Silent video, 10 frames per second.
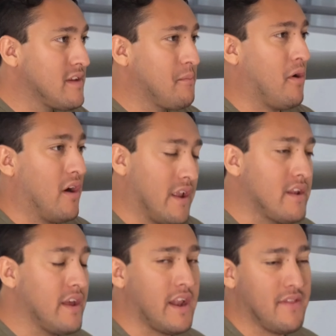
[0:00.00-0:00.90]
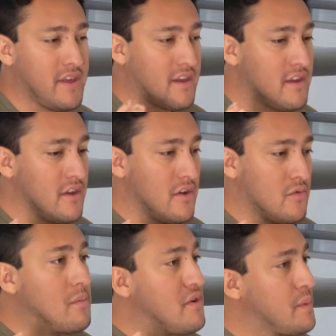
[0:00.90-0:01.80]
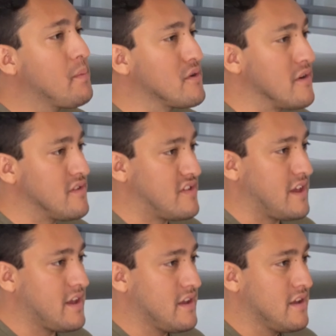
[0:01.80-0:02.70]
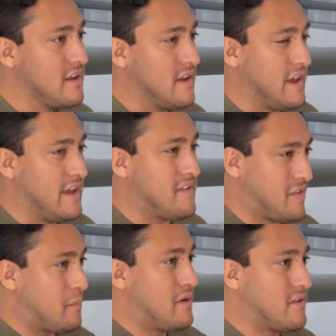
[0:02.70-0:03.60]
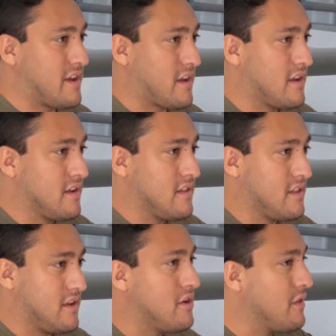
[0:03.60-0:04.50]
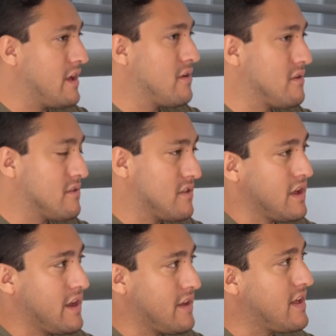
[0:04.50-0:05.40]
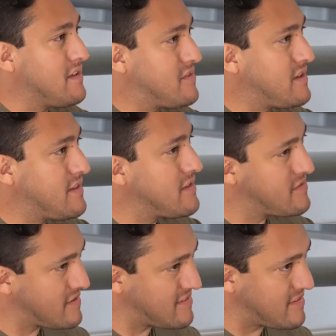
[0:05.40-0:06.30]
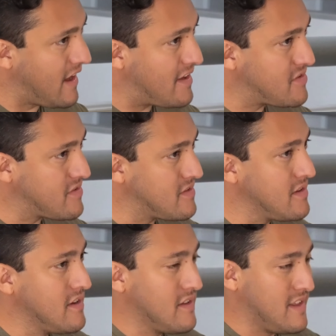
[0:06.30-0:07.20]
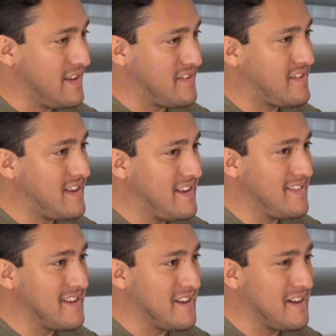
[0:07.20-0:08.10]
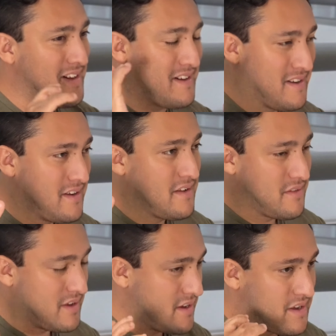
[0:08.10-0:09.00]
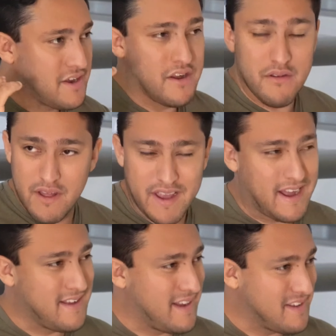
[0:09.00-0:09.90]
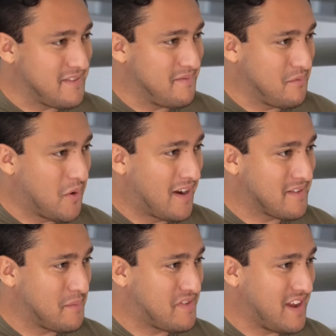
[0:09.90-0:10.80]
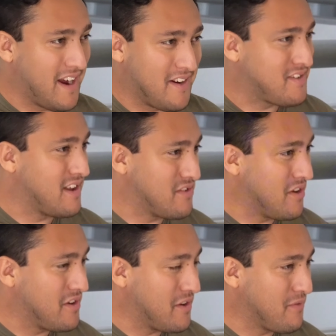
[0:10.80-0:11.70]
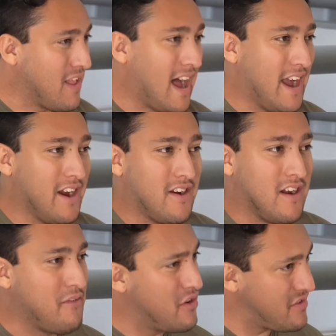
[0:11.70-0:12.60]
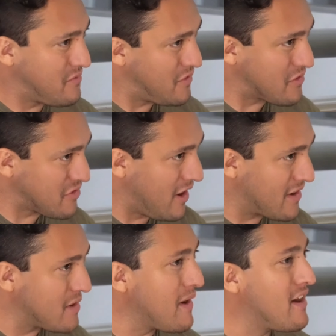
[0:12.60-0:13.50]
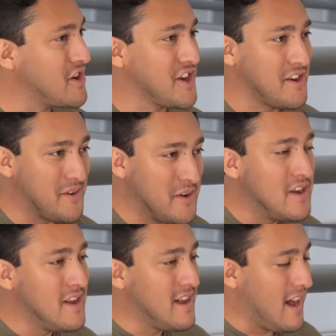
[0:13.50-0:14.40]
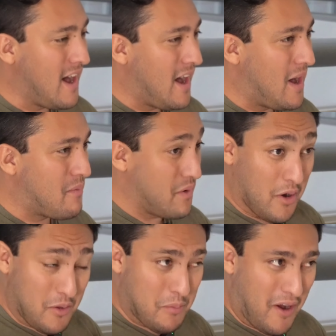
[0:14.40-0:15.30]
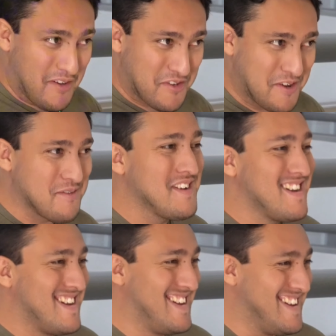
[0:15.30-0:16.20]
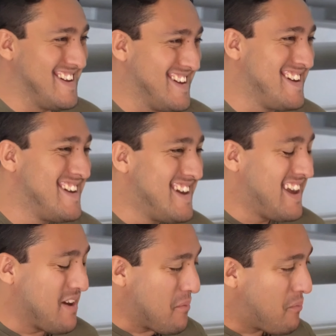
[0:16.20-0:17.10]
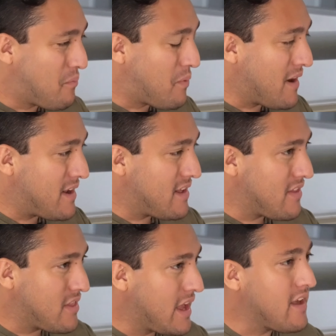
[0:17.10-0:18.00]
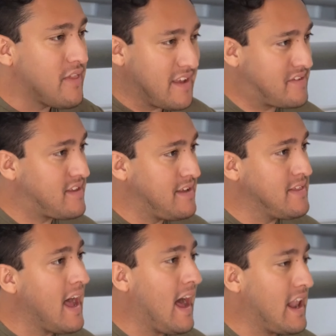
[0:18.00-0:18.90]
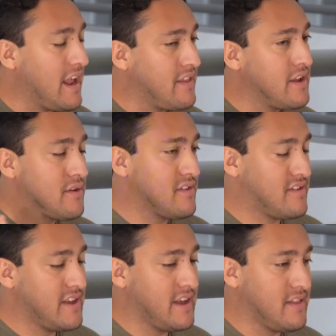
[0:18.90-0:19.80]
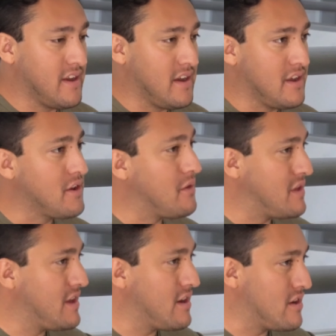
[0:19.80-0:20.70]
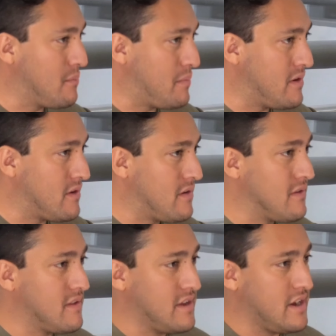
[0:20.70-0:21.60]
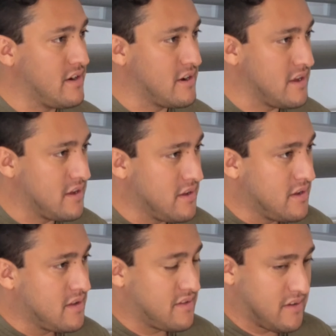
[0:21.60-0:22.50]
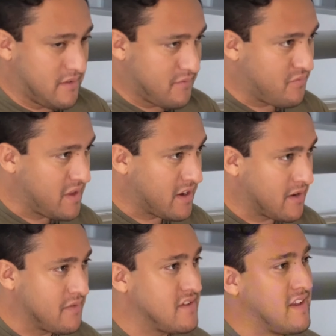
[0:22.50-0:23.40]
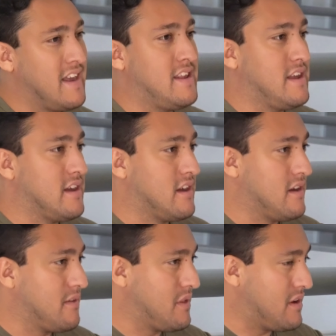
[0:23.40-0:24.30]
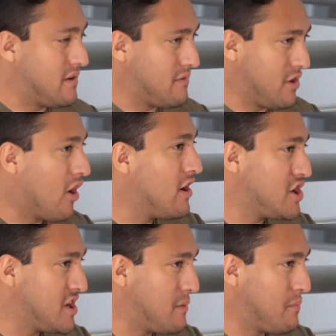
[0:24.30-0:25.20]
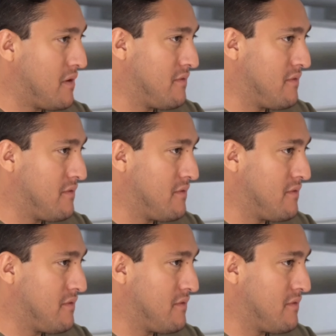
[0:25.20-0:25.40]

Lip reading: part, and I think what most people don't see is the building. You know, they see the success, they see the you know, like I walked upstairs and I saw your flyer. I've heard some folks talk about you, all positive, but they see that, and they don't see the, you know, the year to build, the year to think of this idea, the hardship of